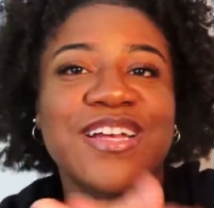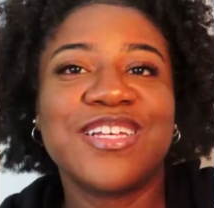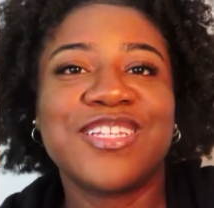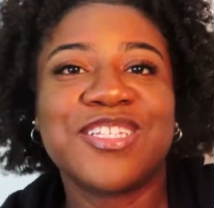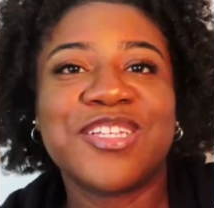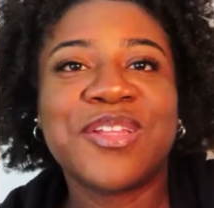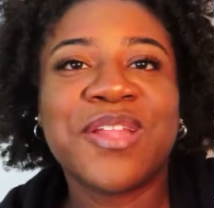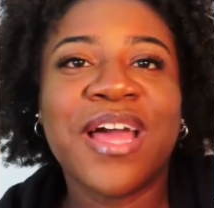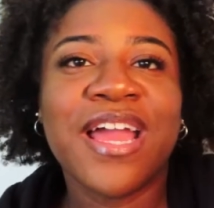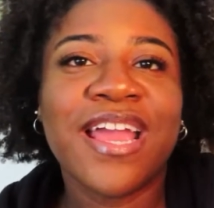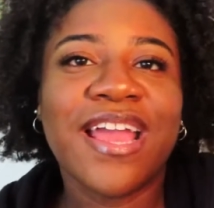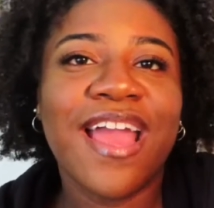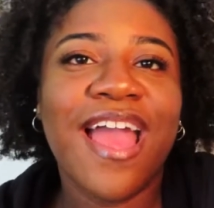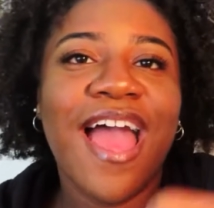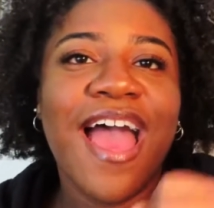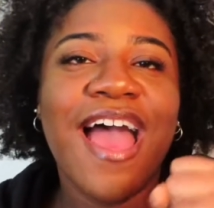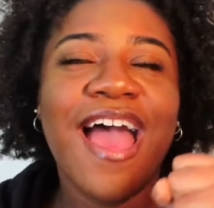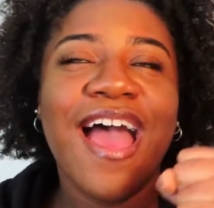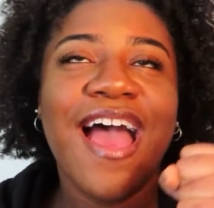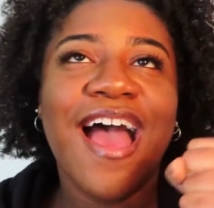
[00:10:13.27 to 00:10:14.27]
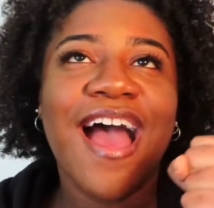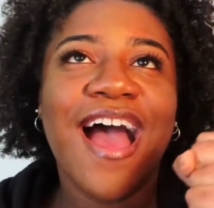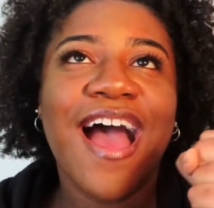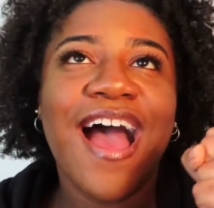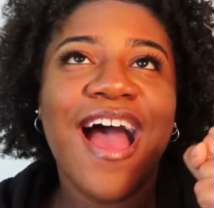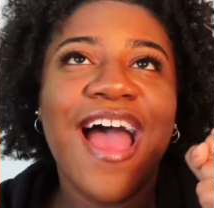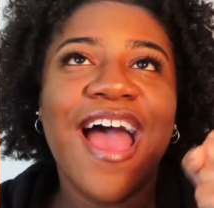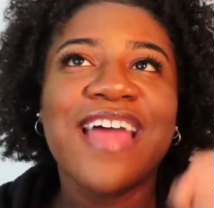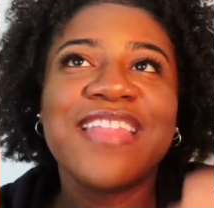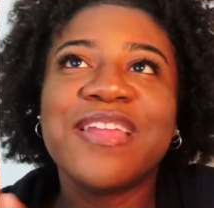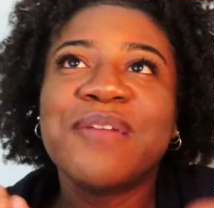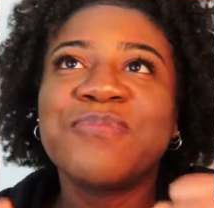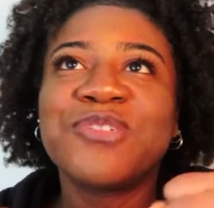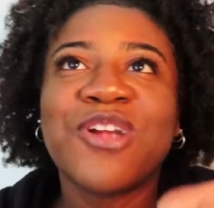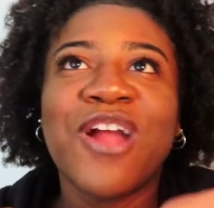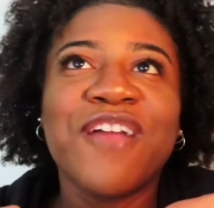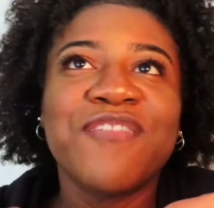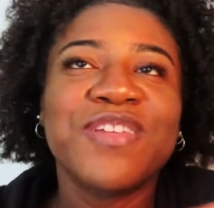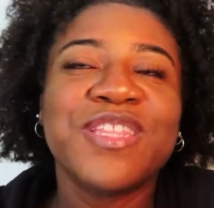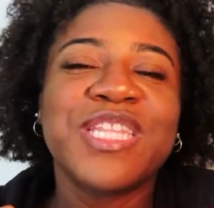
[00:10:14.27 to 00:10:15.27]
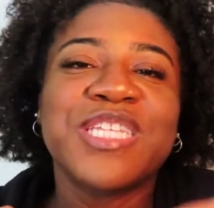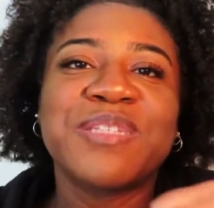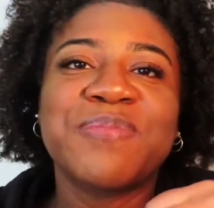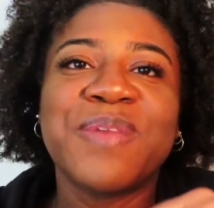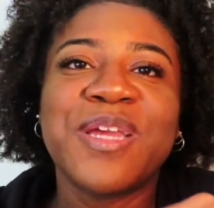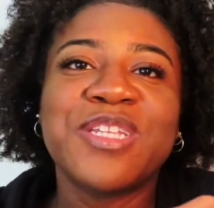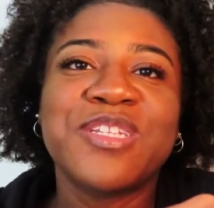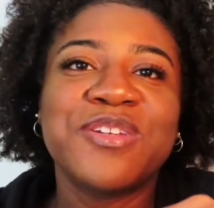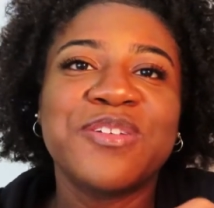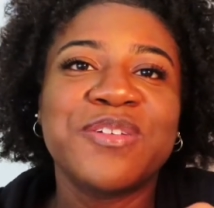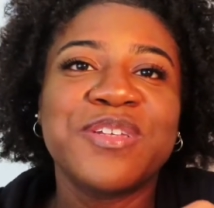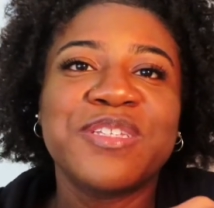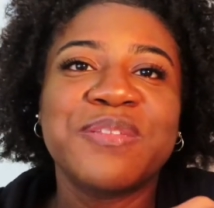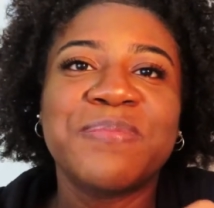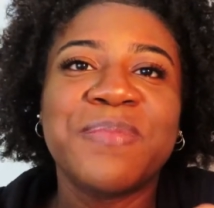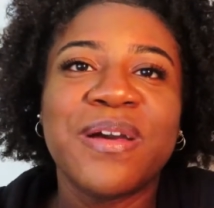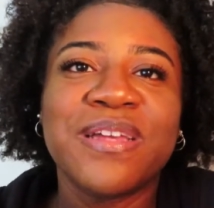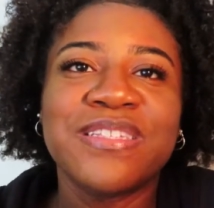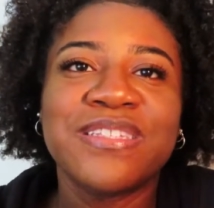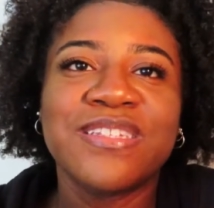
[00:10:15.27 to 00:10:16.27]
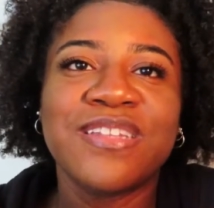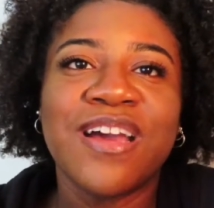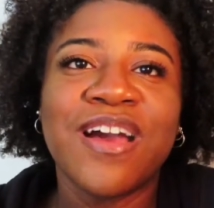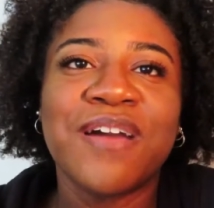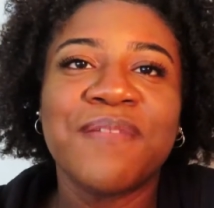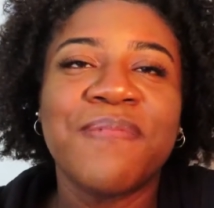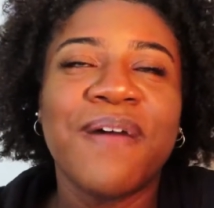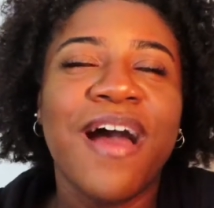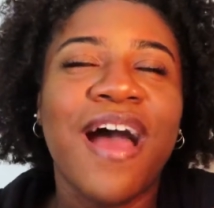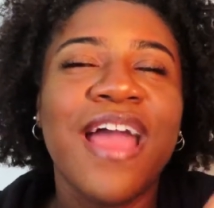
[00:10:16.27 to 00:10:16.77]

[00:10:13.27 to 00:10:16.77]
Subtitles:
So like, as I'm driving this man to his bus stop,